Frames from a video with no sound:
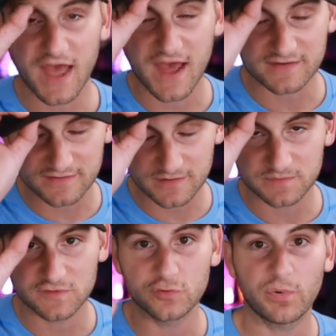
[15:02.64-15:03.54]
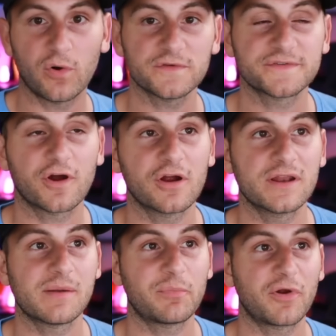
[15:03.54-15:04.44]
hat tip to Polestar.
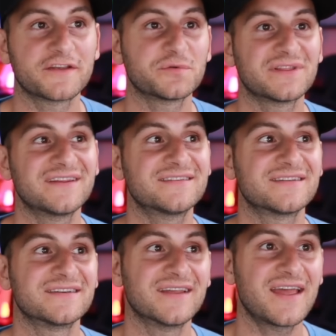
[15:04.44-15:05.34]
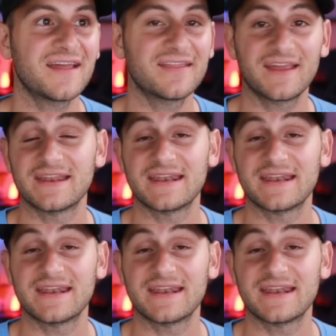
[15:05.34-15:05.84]
In a press release today, they